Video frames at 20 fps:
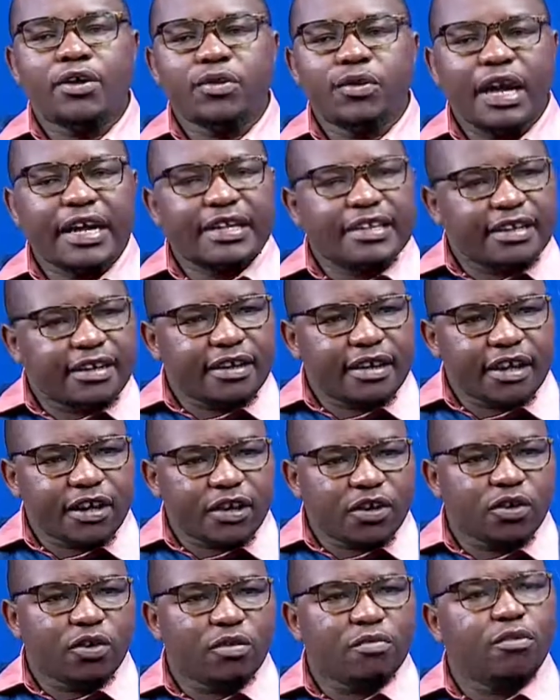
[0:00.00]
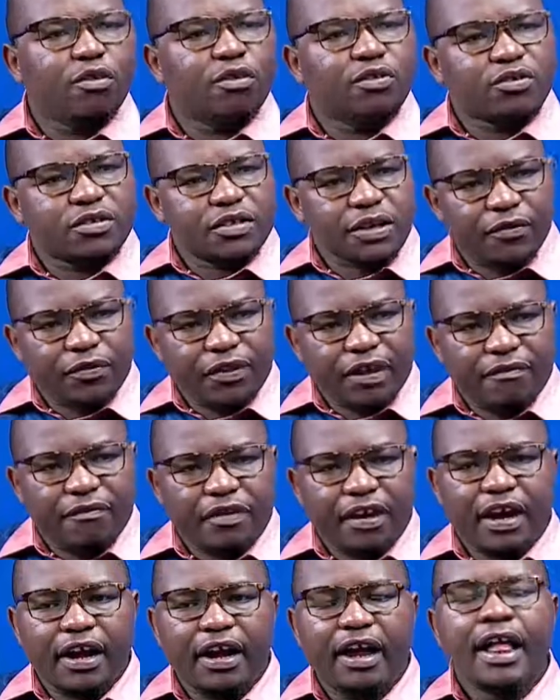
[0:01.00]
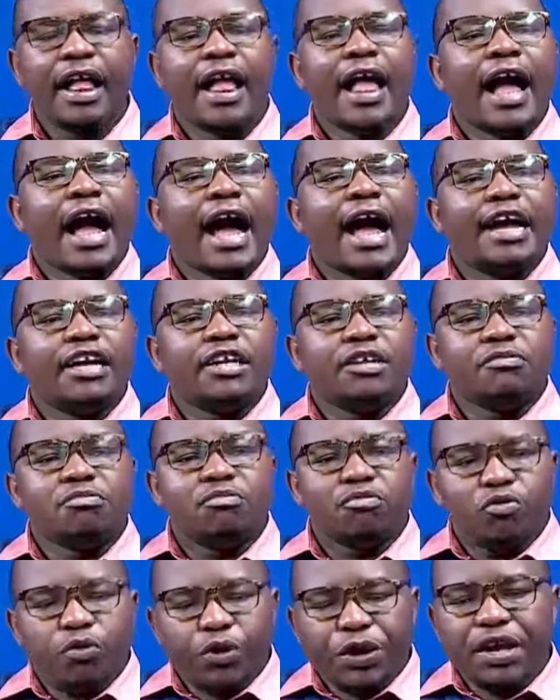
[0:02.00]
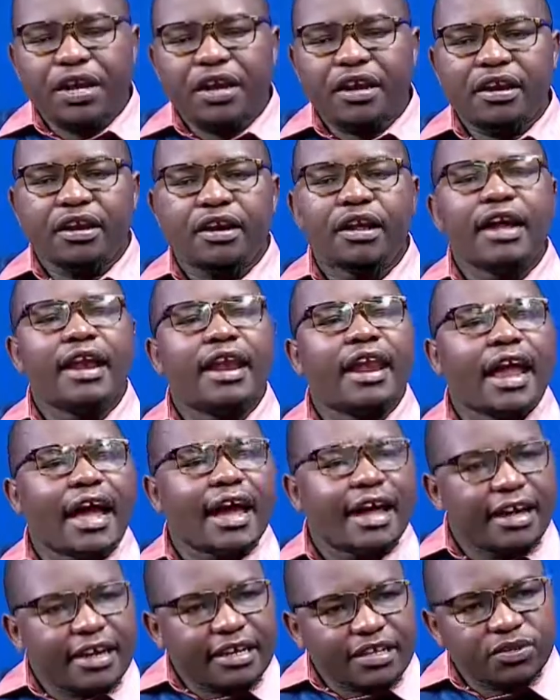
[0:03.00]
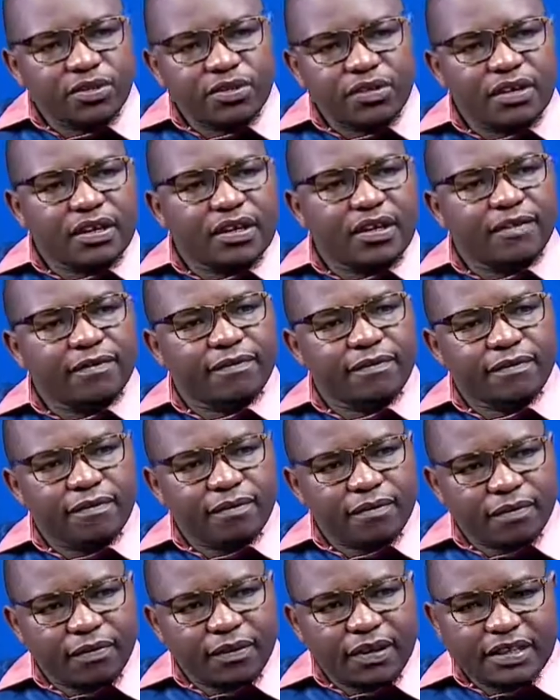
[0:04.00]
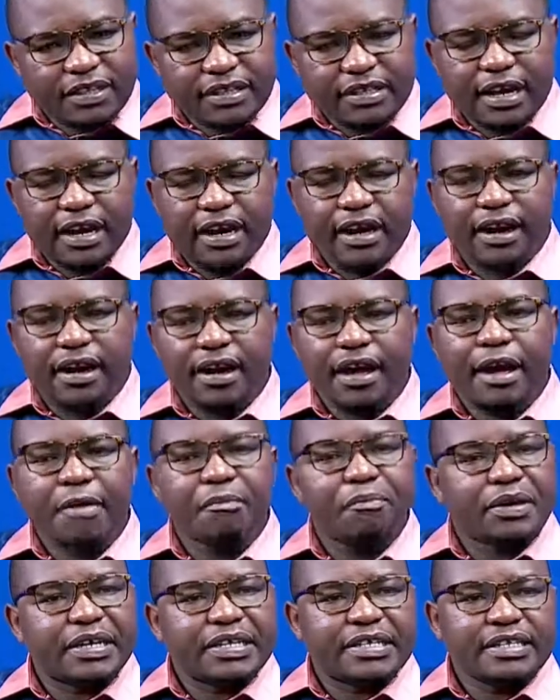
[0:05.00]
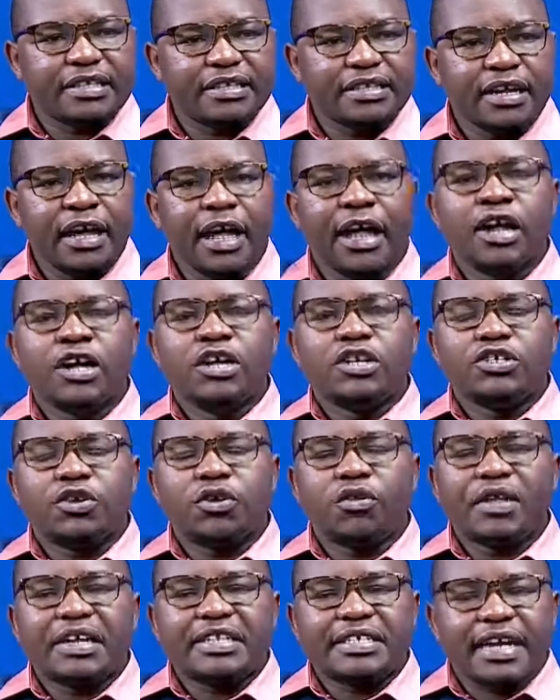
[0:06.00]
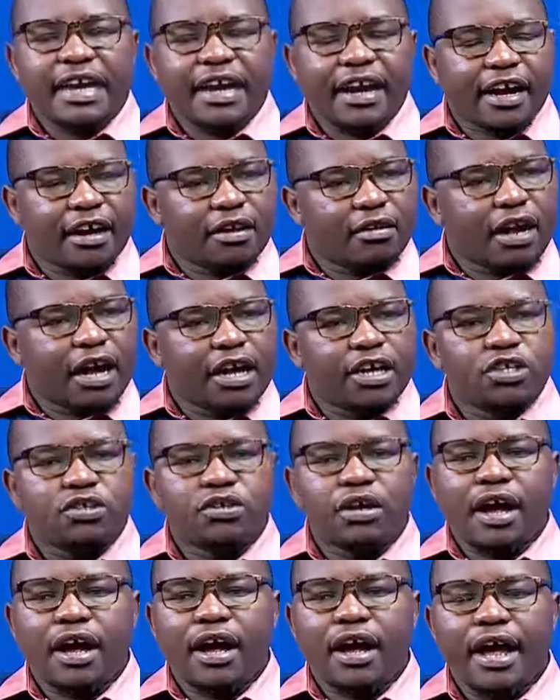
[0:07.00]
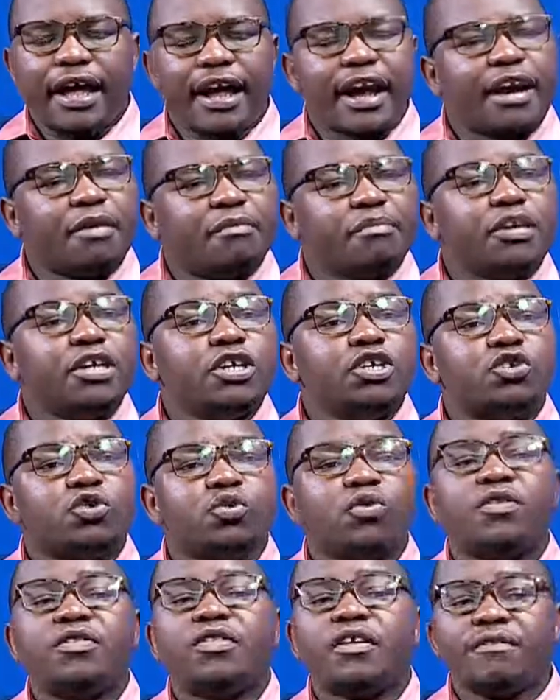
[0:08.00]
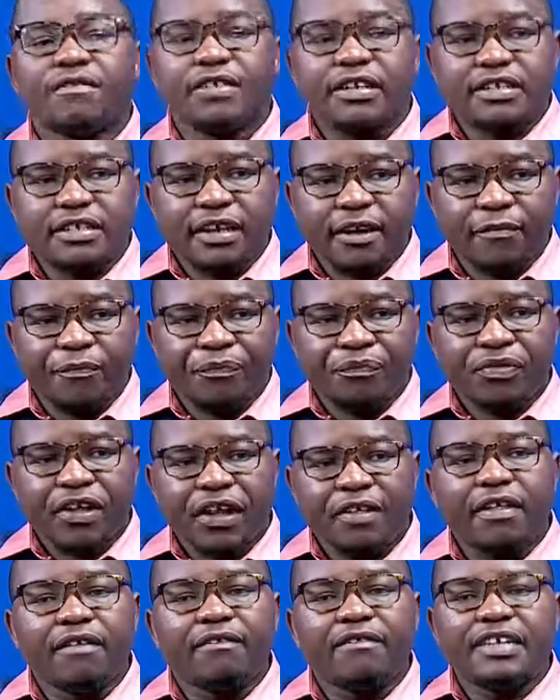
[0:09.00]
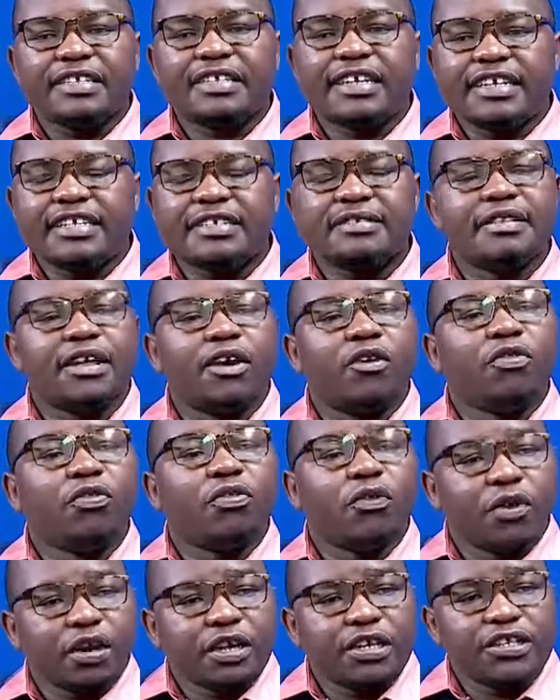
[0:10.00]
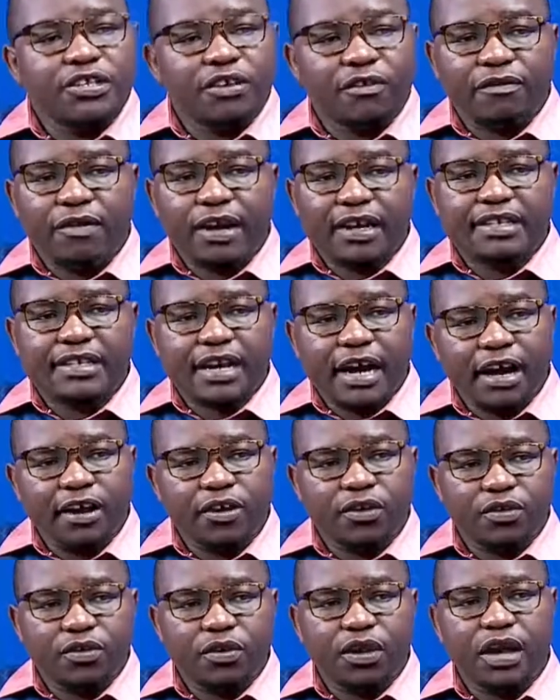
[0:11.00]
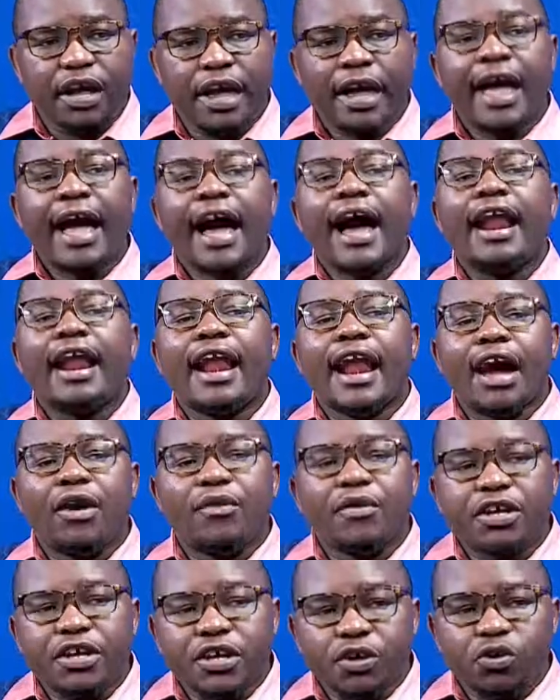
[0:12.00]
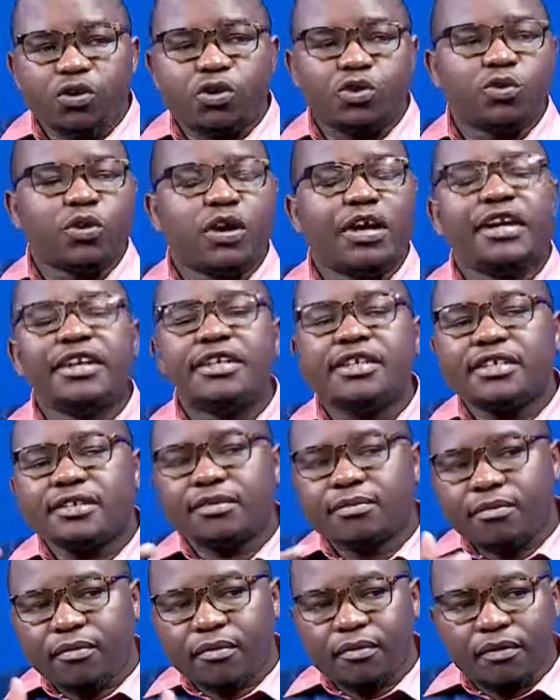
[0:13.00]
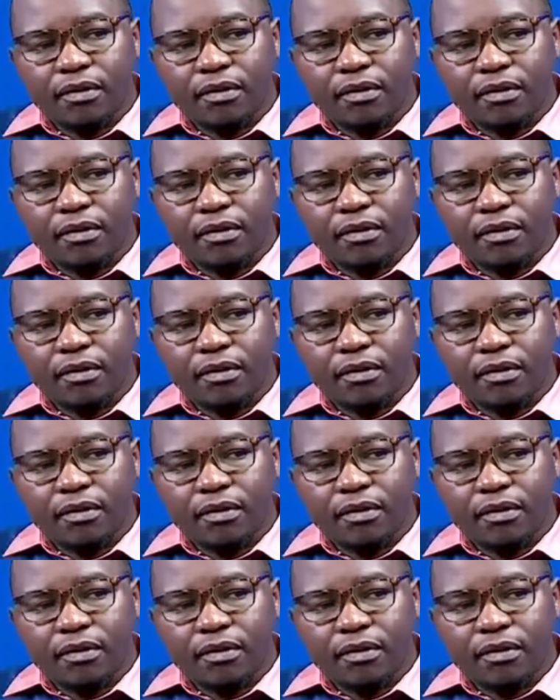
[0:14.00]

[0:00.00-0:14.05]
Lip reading: United Kingdom or to South Africa, I will liaise with these embassies so that I can be issued with the visa. The visa is the authority of that country allowing you to get